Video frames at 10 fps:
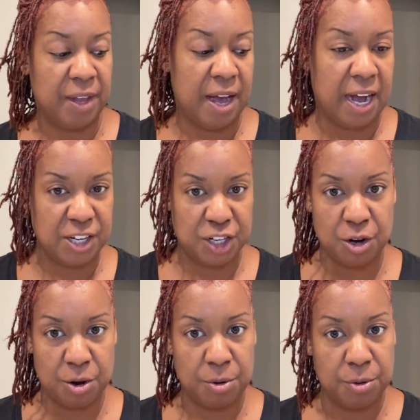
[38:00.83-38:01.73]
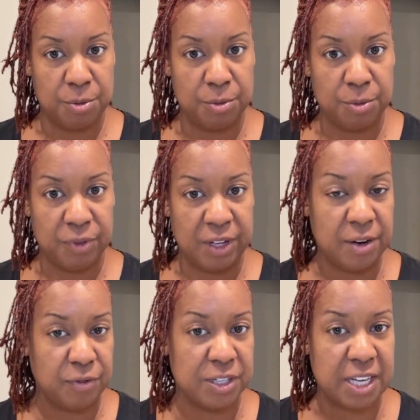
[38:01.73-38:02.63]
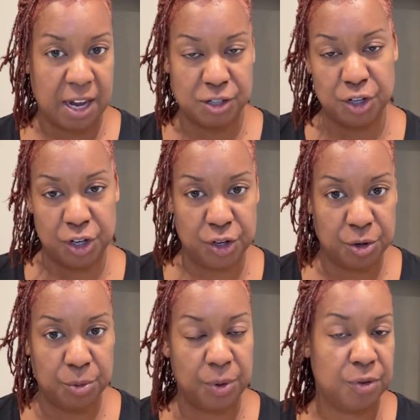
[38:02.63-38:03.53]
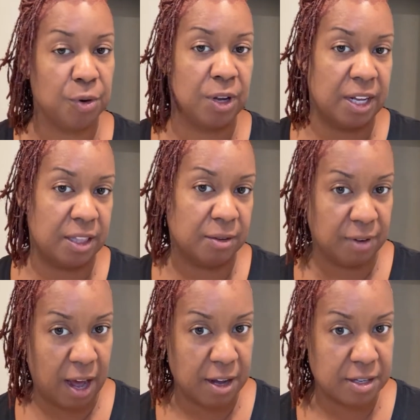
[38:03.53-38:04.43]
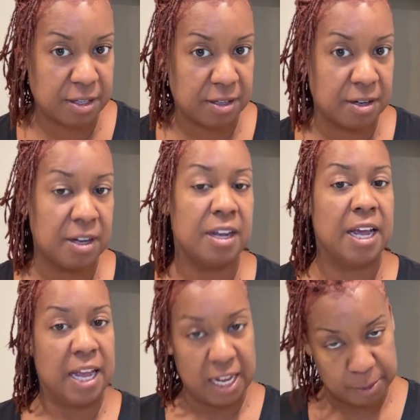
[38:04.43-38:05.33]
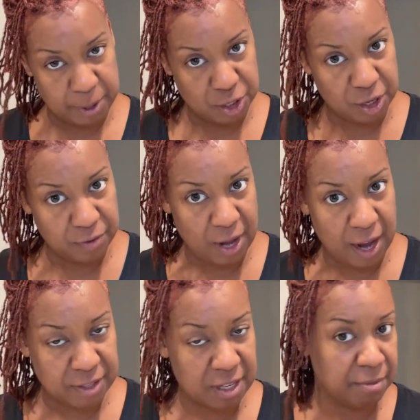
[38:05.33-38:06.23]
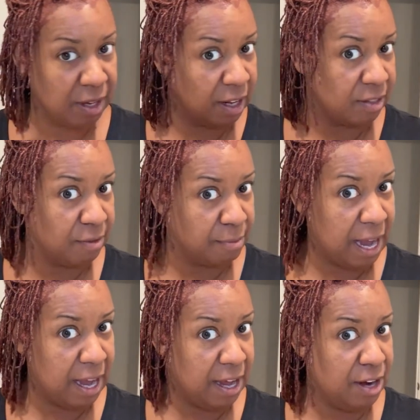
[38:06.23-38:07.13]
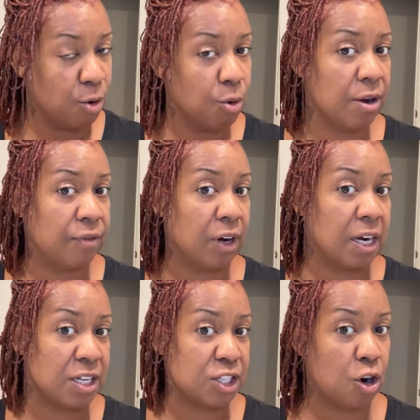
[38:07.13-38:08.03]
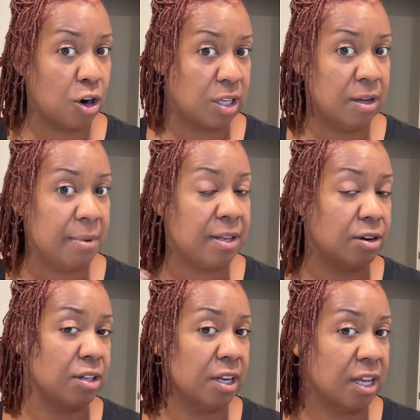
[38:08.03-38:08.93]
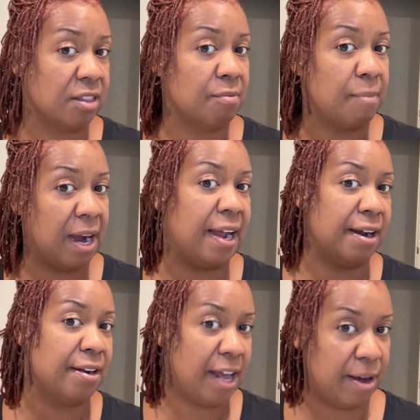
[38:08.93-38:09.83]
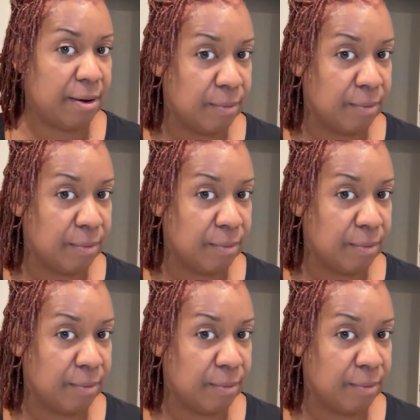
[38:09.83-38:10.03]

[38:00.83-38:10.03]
I show the different styles you can do with your length of locks. Especially if you have some the length of mine, or if you're going to start them and they're the length of my hair now.